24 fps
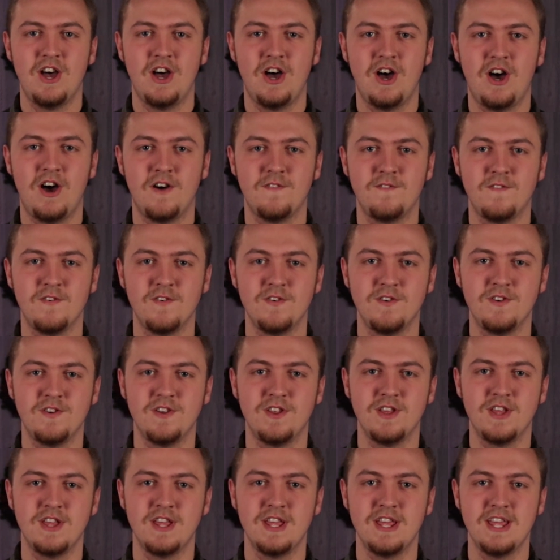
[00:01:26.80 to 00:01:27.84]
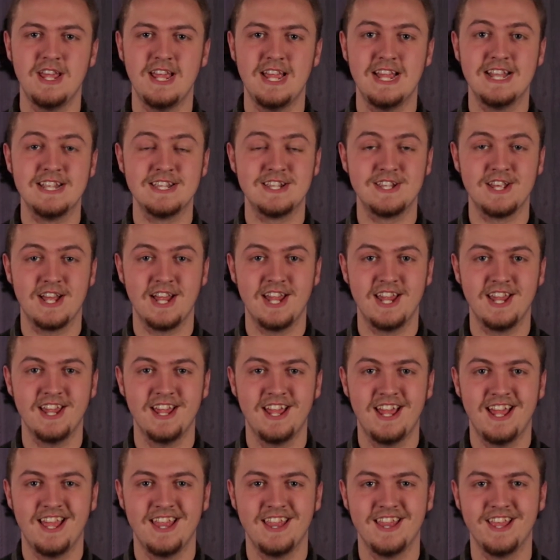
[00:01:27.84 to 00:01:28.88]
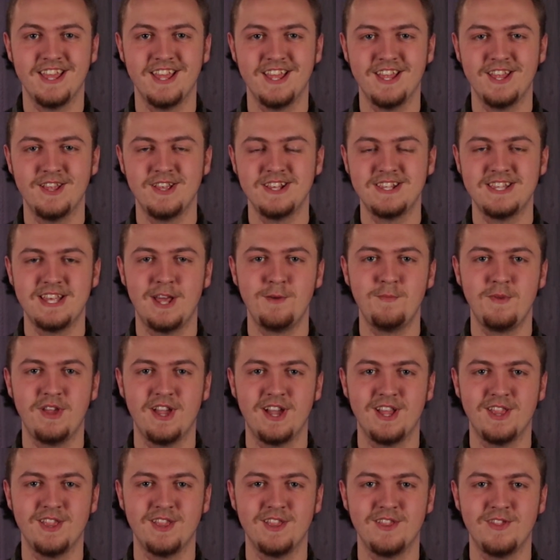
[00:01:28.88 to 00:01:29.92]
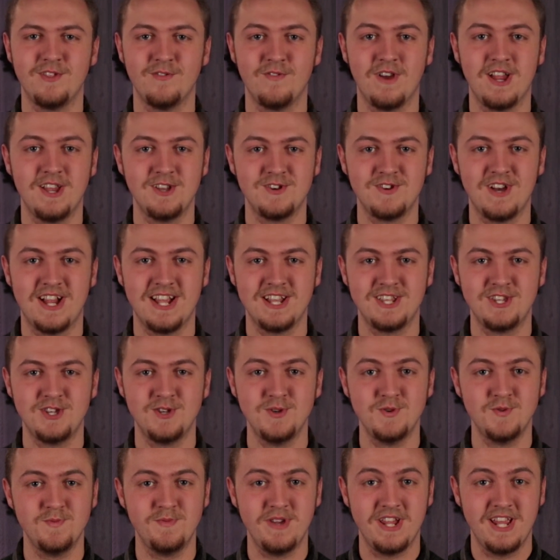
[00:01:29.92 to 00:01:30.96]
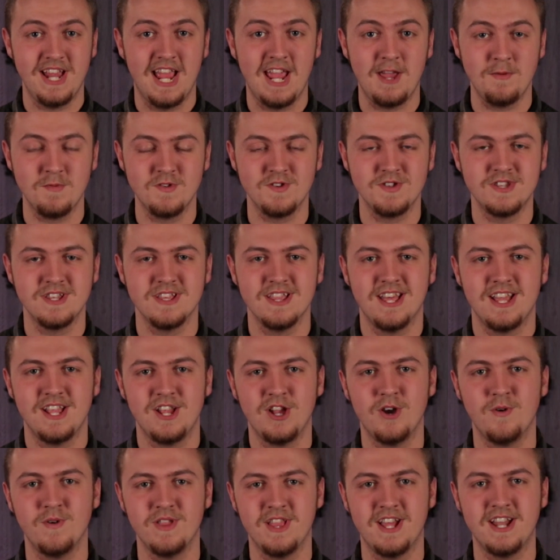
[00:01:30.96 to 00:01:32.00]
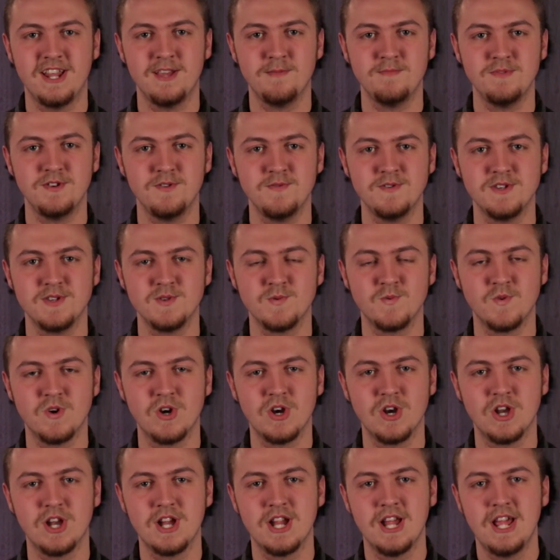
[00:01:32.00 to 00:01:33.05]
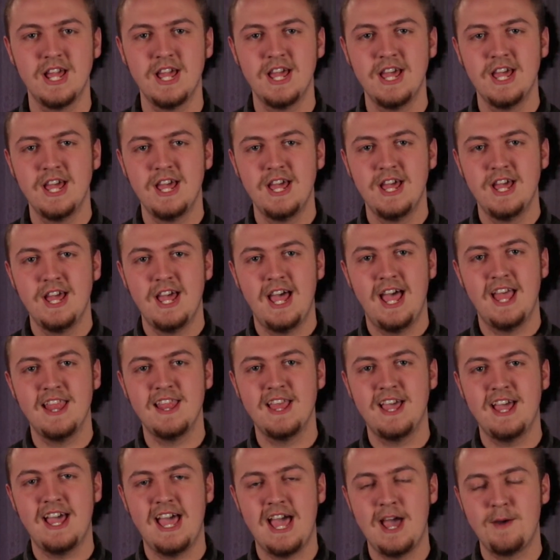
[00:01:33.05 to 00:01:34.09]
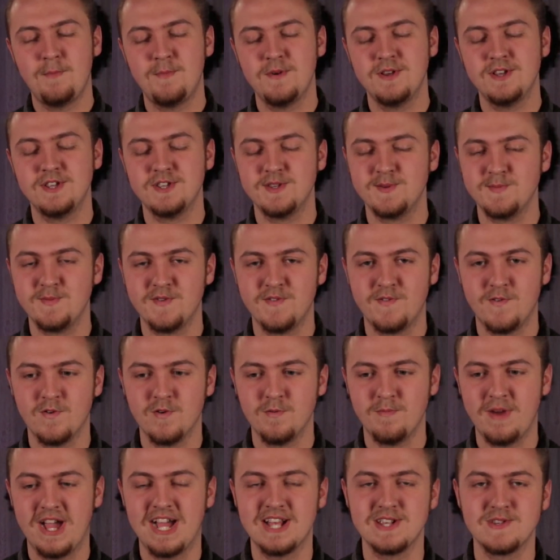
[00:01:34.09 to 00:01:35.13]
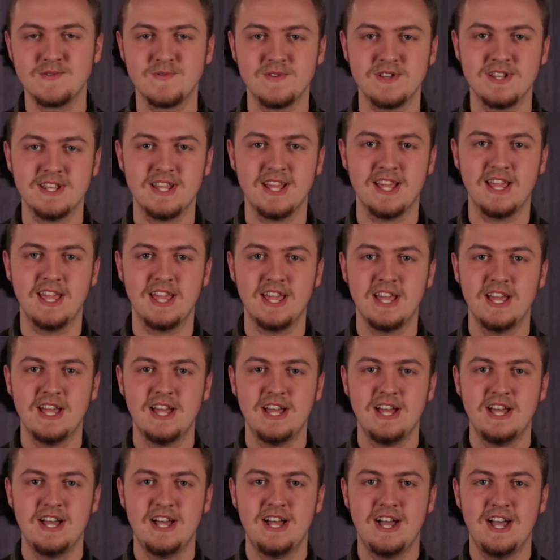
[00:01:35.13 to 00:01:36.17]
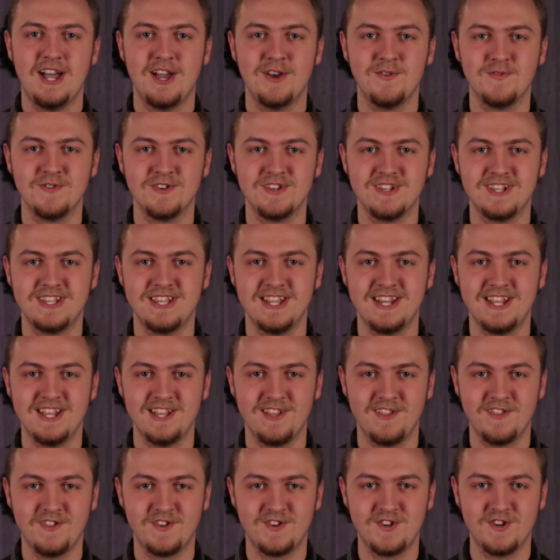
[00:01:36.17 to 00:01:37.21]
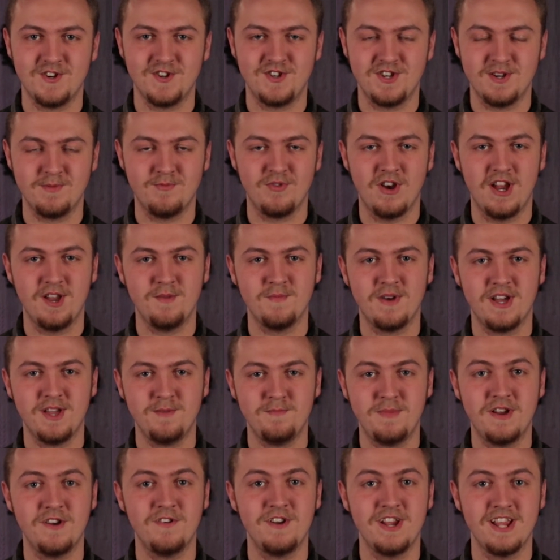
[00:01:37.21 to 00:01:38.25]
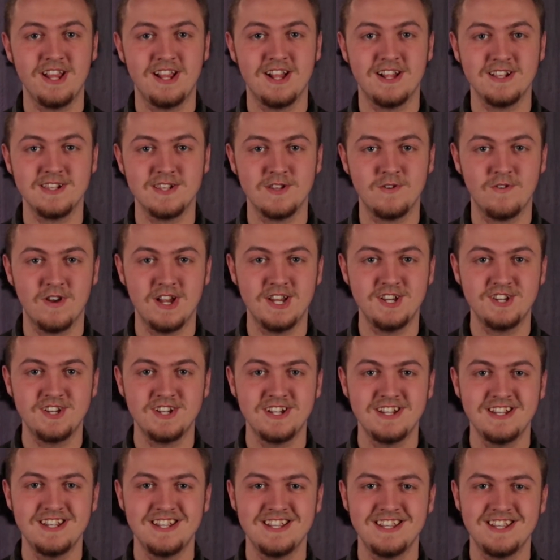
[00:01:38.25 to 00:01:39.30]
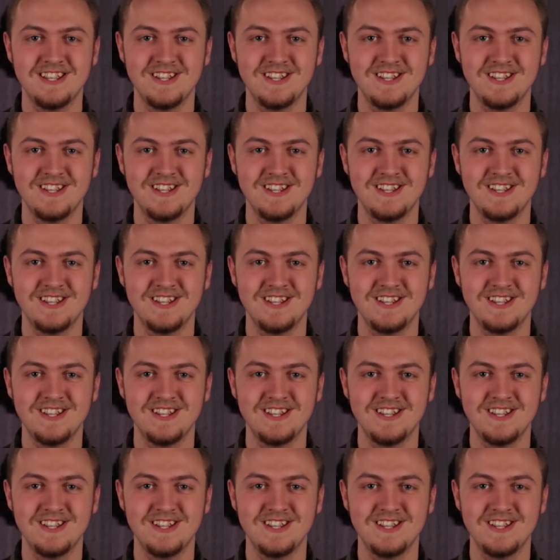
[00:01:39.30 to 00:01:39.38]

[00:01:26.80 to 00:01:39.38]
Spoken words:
offered insight and that set me on the right track to being able to let go and let him do his work. And that happened before Mass one day. I was sitting in the church and praying my Marian consecration,